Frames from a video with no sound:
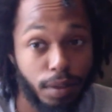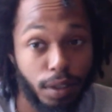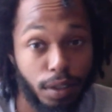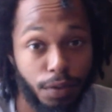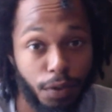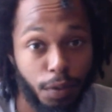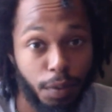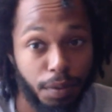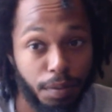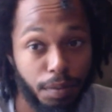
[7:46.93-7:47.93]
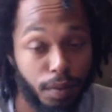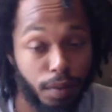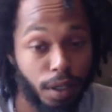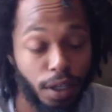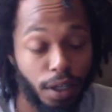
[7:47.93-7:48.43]
You feel me?
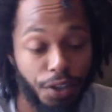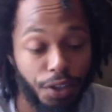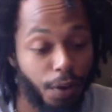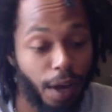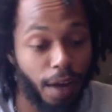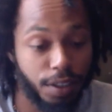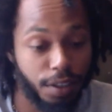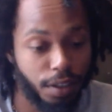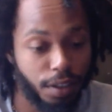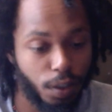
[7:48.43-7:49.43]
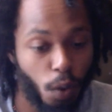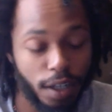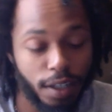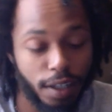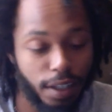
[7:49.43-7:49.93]
You have to walk
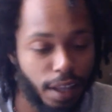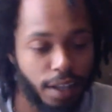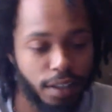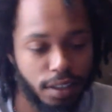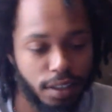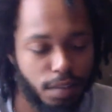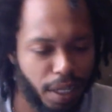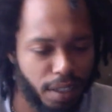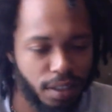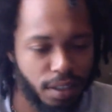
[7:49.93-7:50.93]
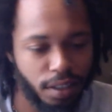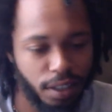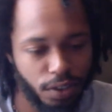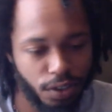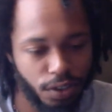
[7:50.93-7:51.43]
in that space and
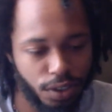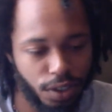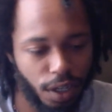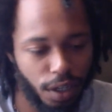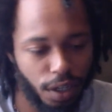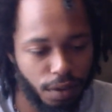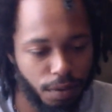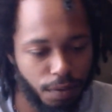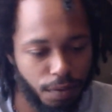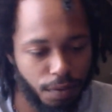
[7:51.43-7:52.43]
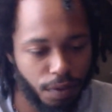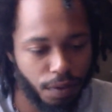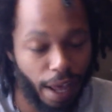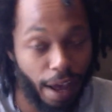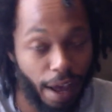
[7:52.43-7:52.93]
energy of
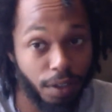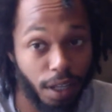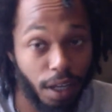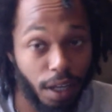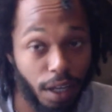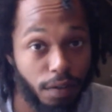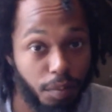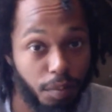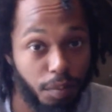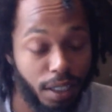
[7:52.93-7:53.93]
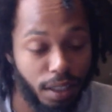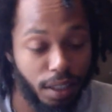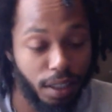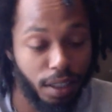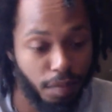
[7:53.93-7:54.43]
having that, of being that,
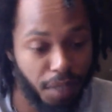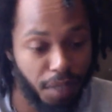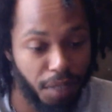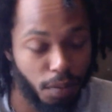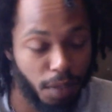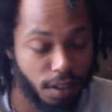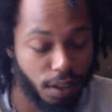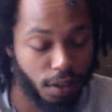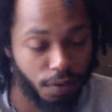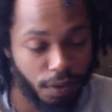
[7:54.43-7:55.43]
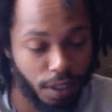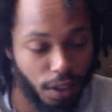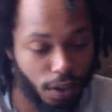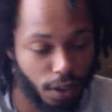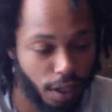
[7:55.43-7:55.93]
of being your best self and
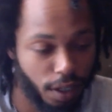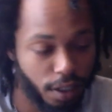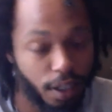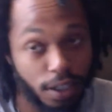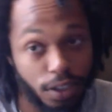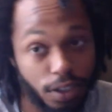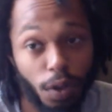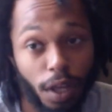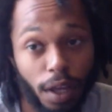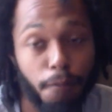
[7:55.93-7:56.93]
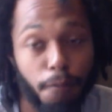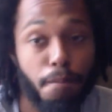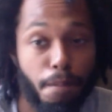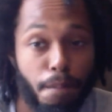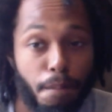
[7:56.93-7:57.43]
all that, so that
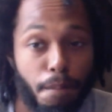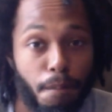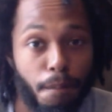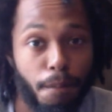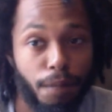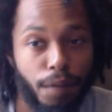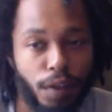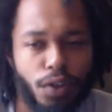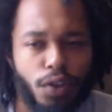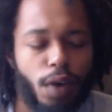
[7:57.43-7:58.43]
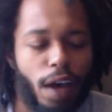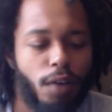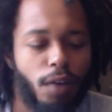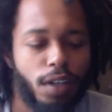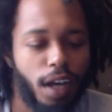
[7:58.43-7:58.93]
you have
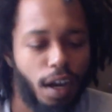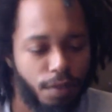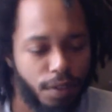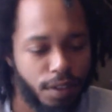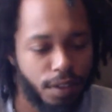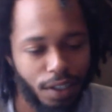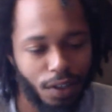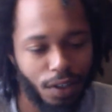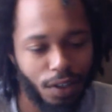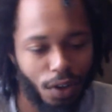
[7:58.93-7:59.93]
all the confidence and all